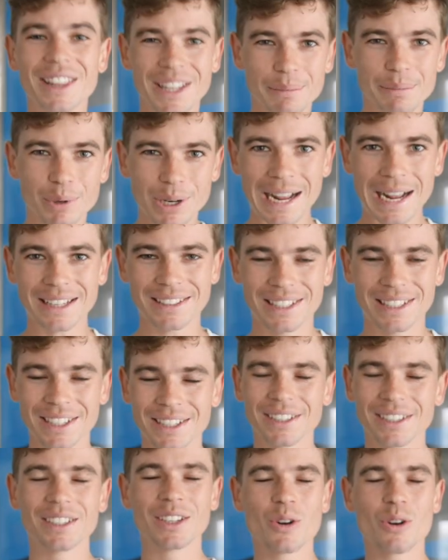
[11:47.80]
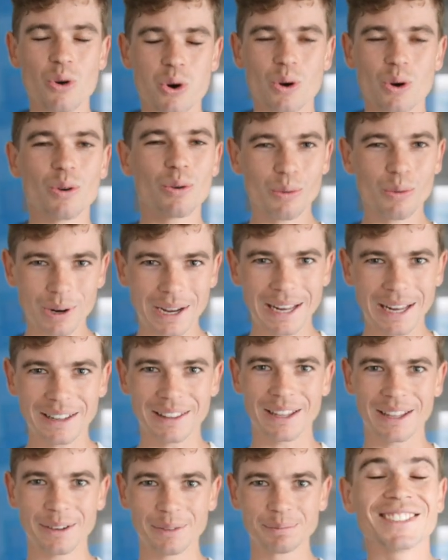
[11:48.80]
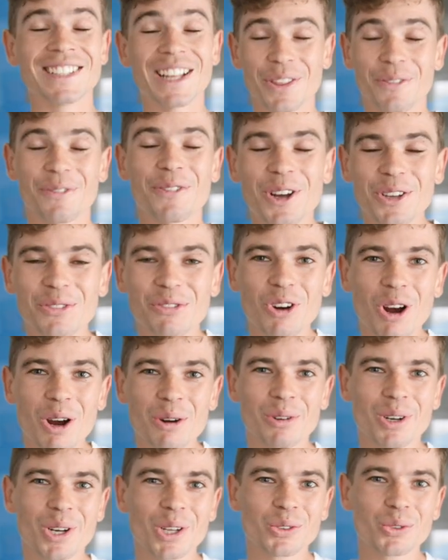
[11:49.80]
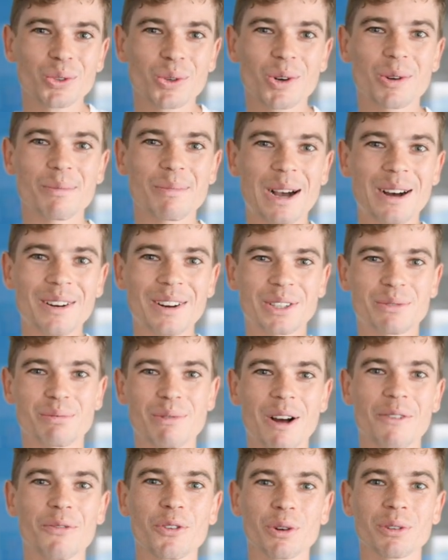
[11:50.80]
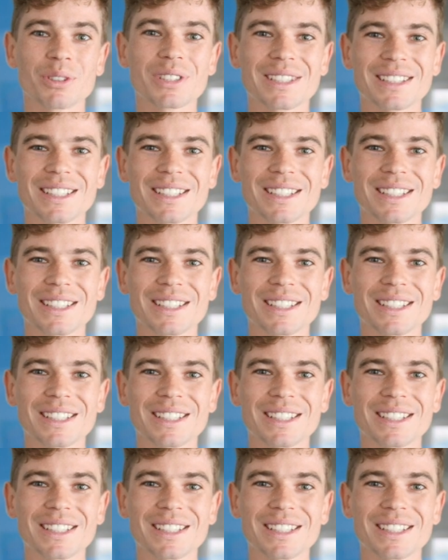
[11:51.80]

and then Bugatti. We're getting there. Now, the first Ferrari we're going to talk about is Ralph Lauren's